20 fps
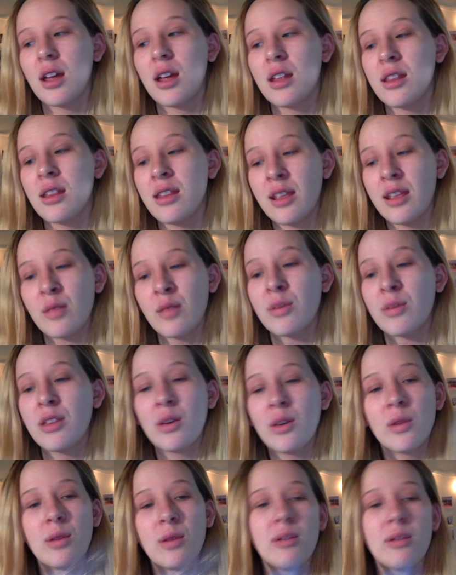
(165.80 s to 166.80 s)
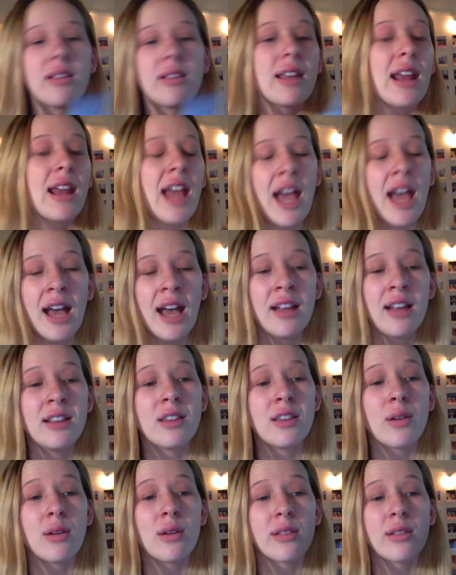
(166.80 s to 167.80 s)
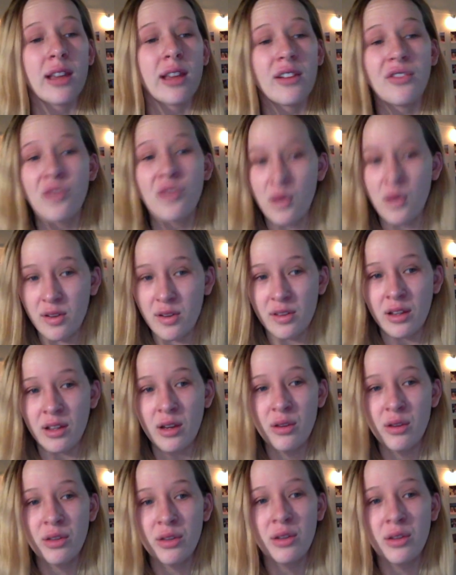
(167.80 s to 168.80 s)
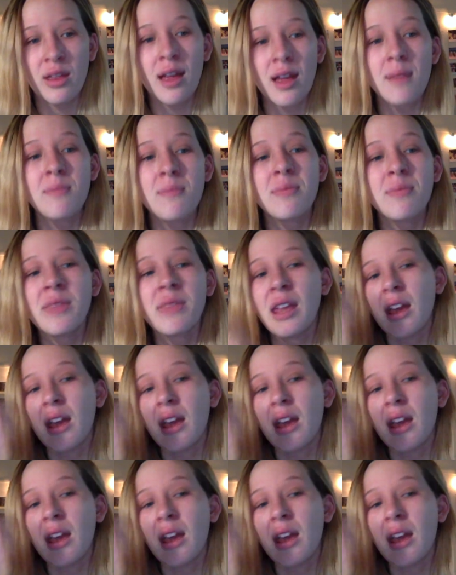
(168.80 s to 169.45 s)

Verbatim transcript: these were the only ones that I had. So I was kind of forced to go through them.